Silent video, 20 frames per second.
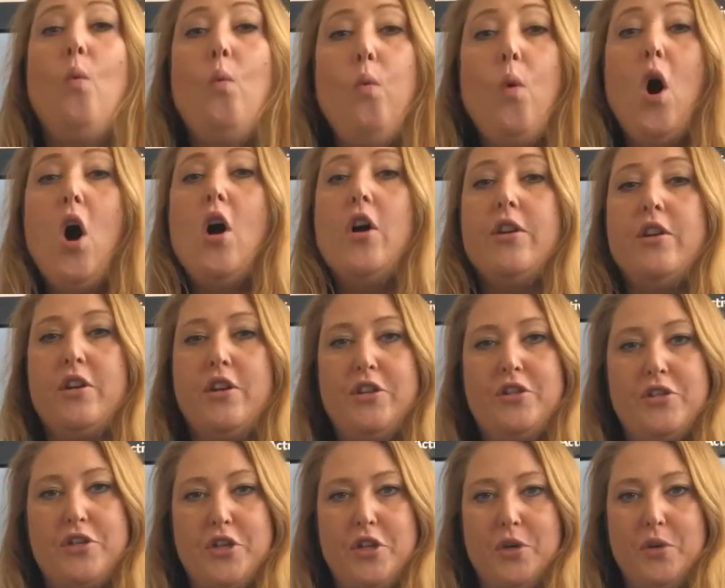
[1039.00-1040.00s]
1,
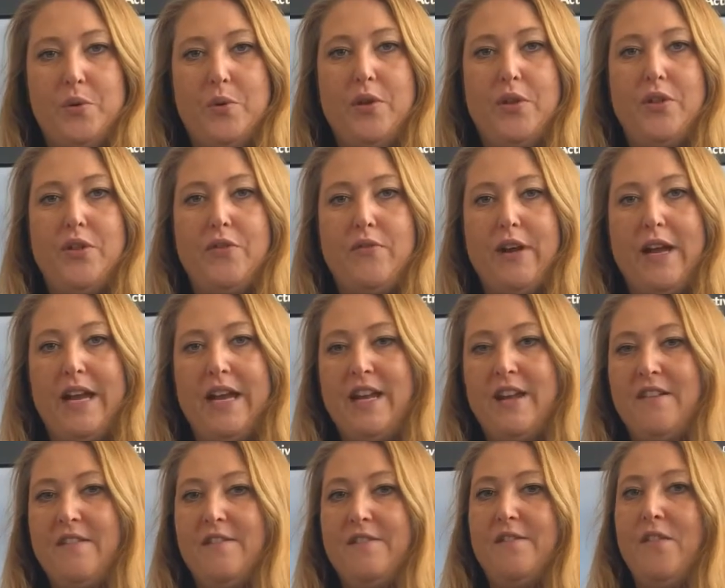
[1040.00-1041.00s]
2, 3,
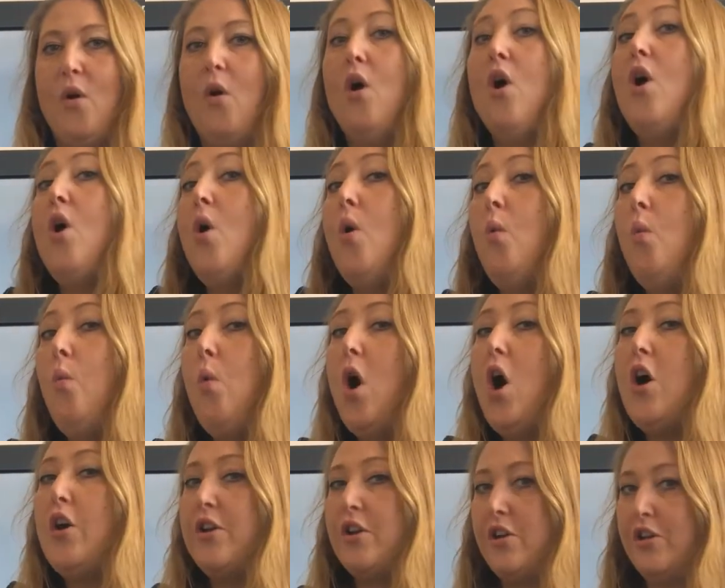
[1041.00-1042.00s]
4.
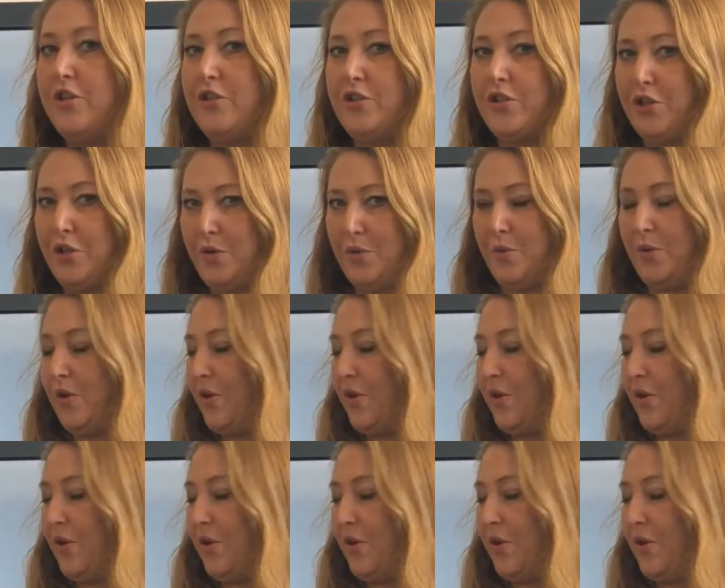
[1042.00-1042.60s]
1, 2,